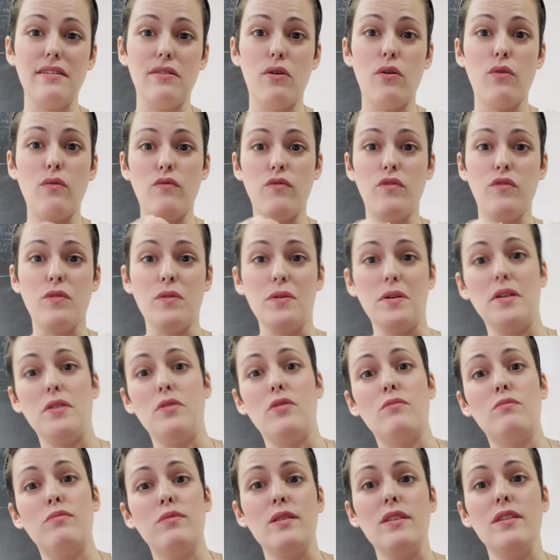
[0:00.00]
hopefully
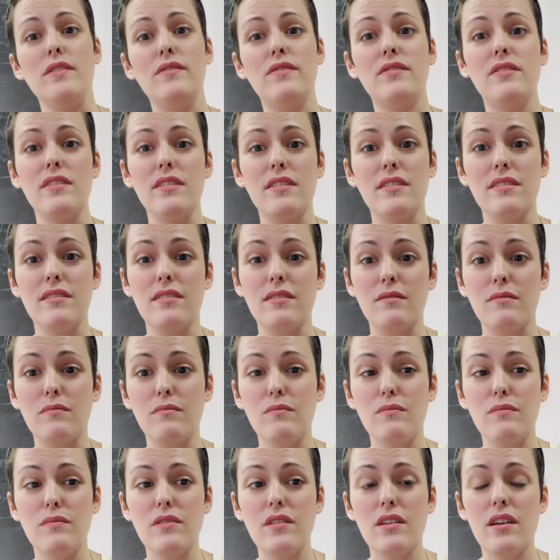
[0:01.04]
your belief
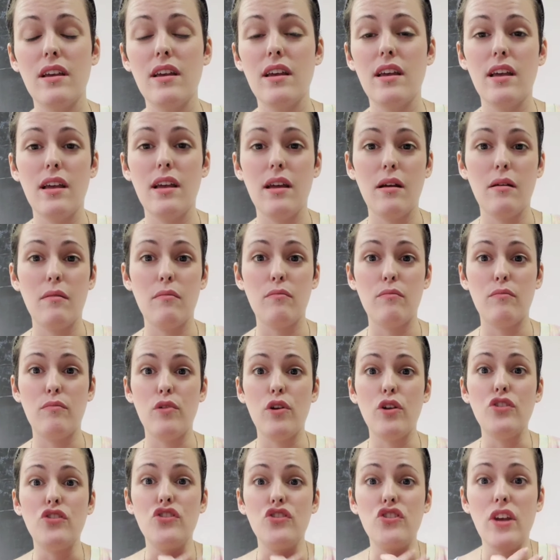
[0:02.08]
systems
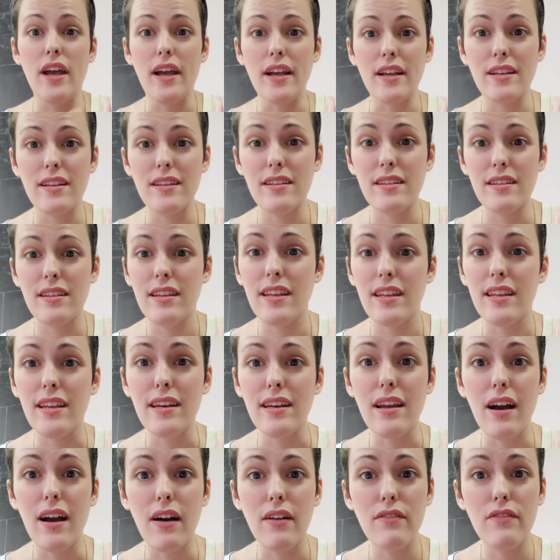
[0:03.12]
project
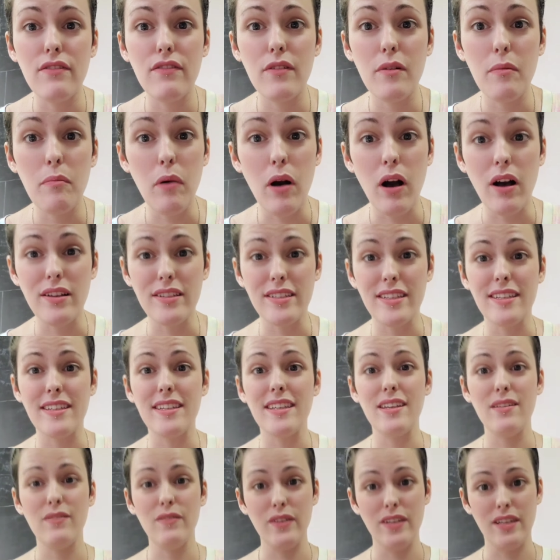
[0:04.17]
enough
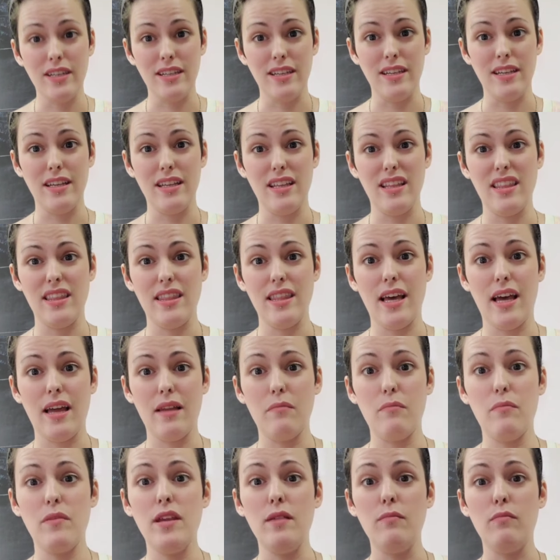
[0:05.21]
positivity
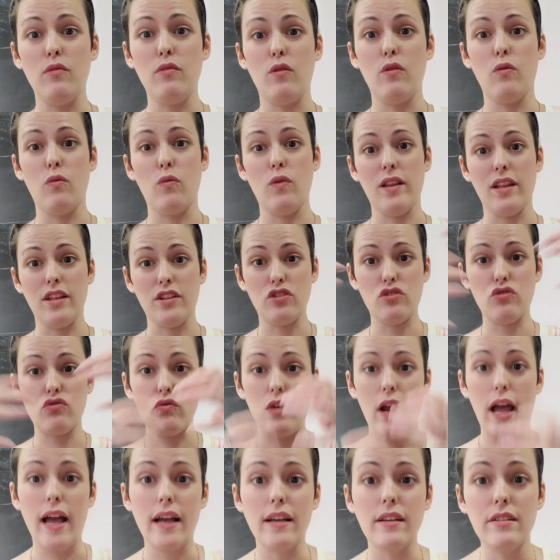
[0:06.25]
that people will
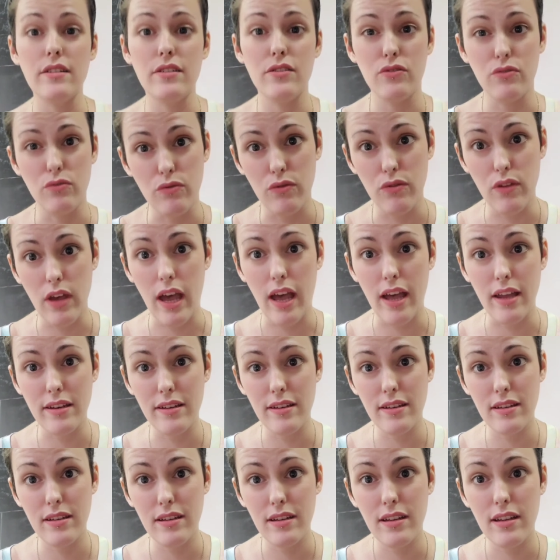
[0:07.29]
attract to
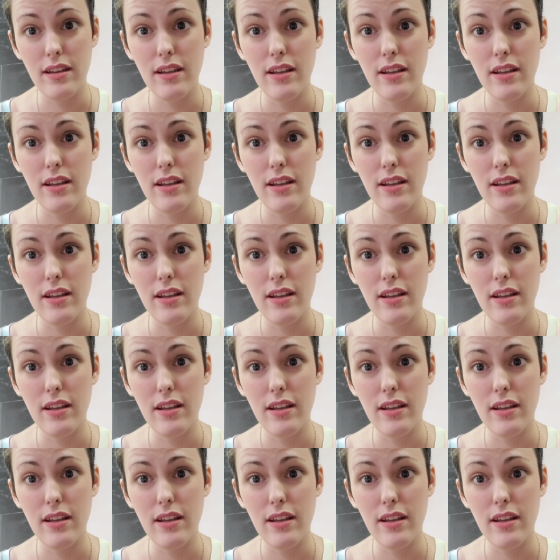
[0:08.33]
that